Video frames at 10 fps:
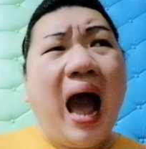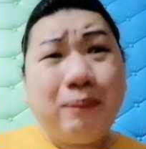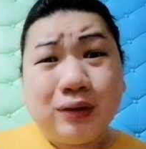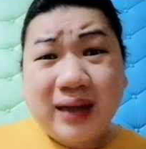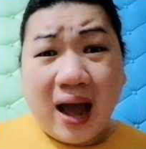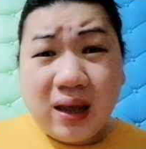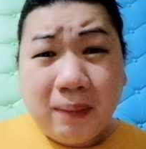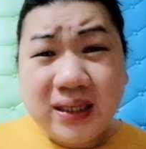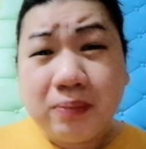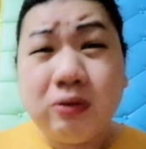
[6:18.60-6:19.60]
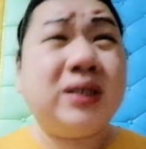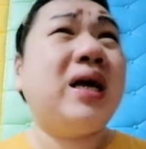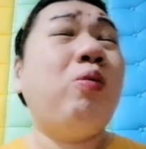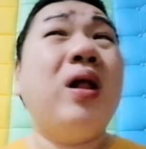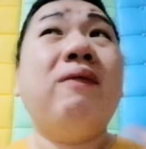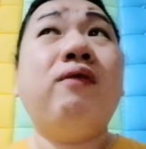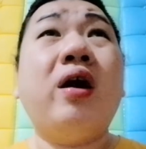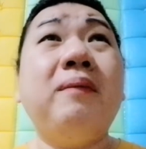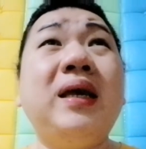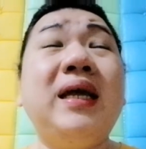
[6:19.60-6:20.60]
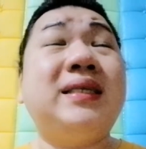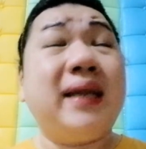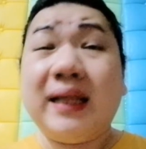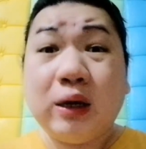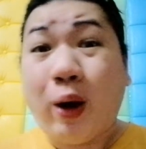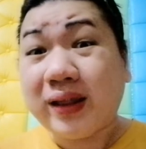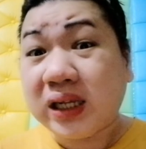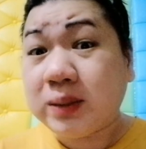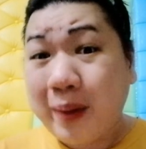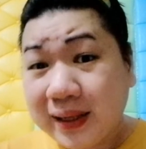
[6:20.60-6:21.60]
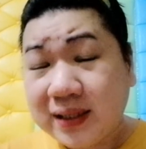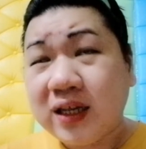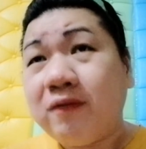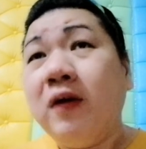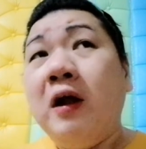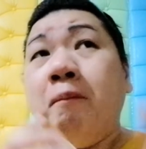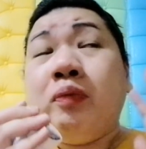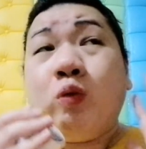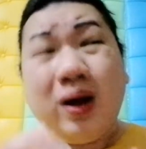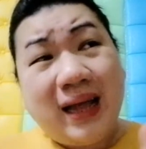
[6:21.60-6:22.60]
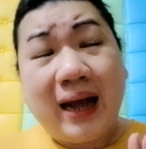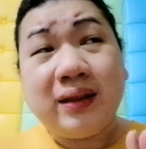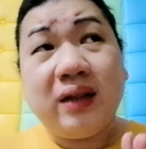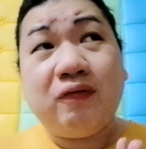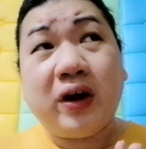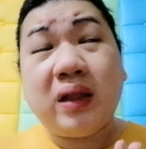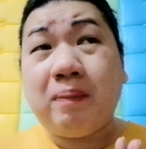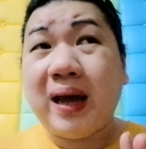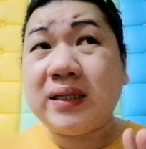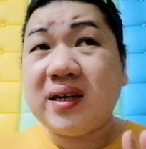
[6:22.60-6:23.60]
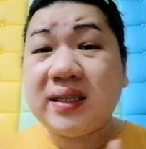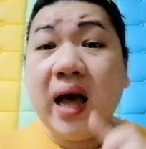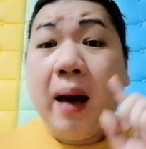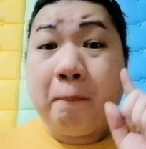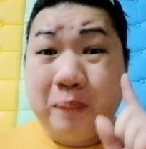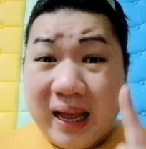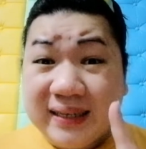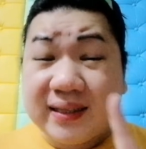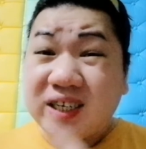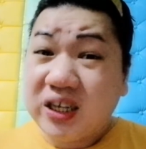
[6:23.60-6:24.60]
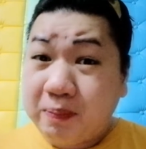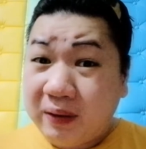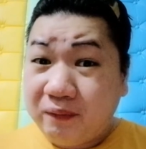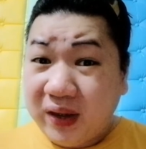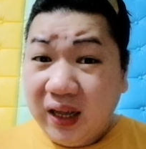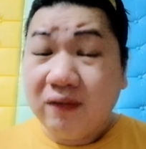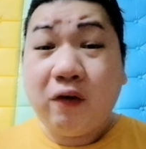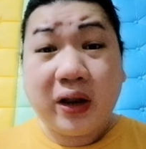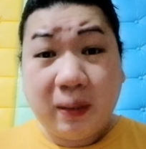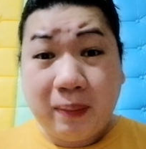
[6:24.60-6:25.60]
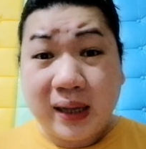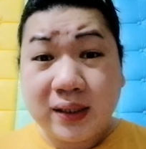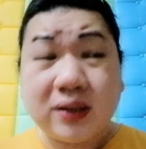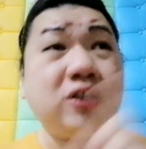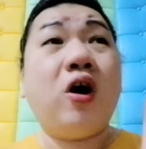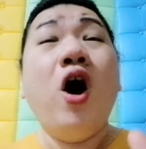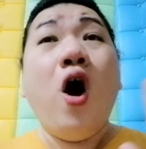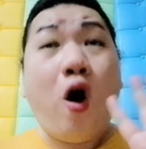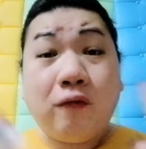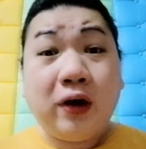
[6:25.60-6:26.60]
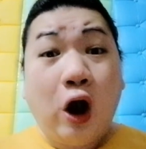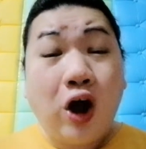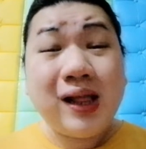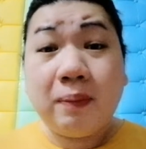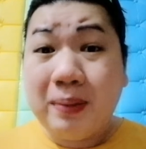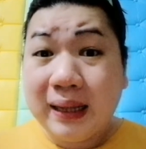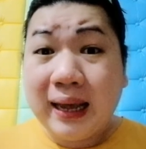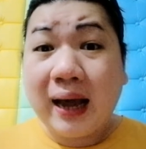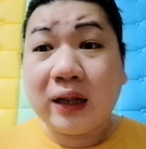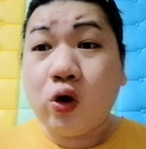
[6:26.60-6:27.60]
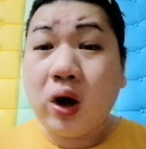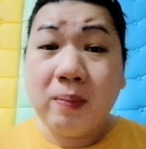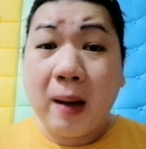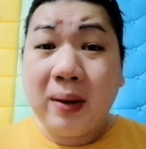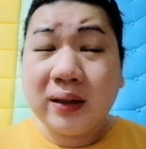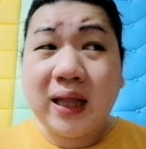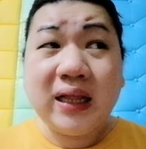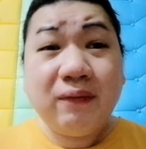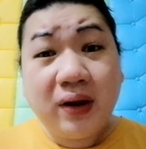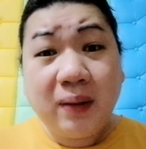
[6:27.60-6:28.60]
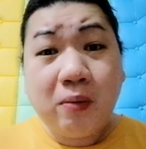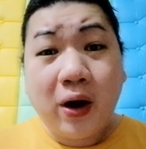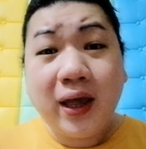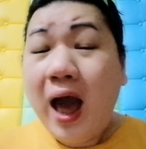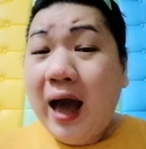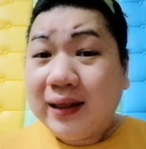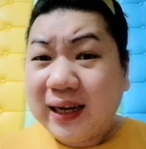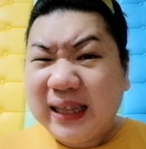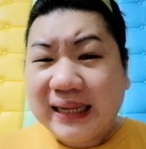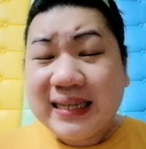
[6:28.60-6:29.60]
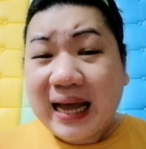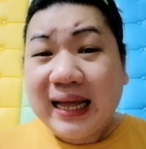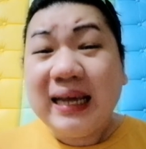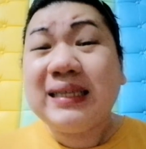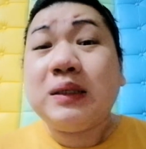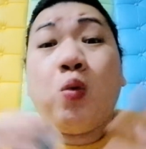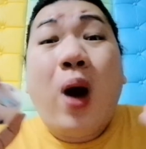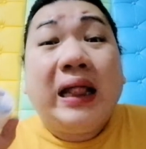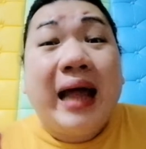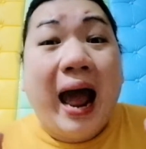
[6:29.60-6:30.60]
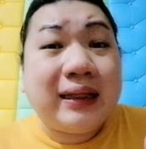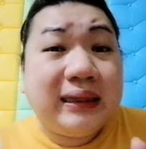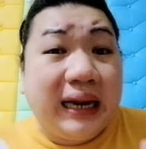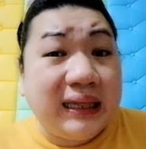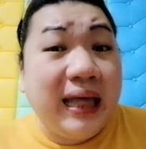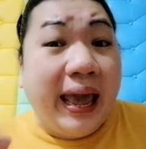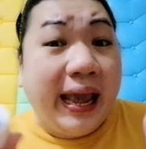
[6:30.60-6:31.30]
abot kaya ba sa bulsa? Well, for me, it's really quite expensive. 140 pesos plus the shipping fee, 40 pesos. So overall, ang binayaran ko kay mamang delivery boy ng Lazada is 180